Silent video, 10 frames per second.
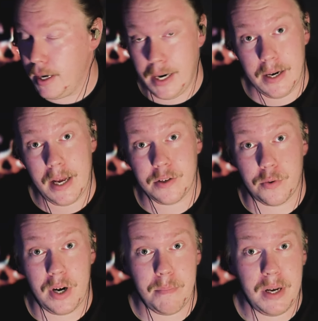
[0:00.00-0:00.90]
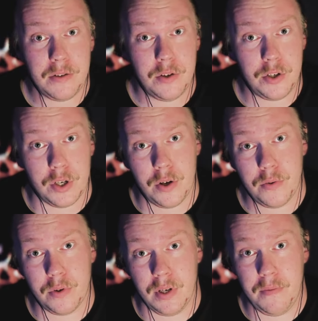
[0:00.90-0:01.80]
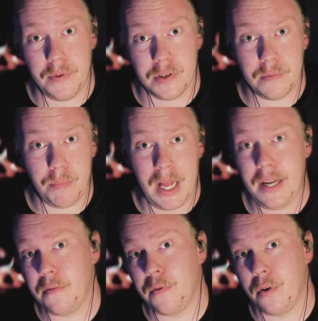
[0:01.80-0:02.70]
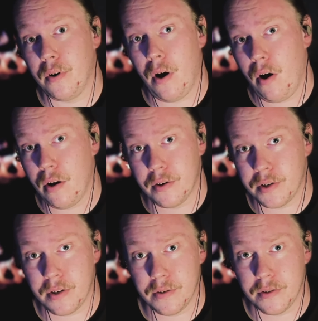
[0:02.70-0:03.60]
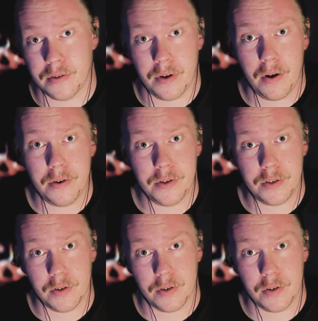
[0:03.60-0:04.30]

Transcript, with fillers: It has a great message, you know, to leave this planet for all our sons and daughters,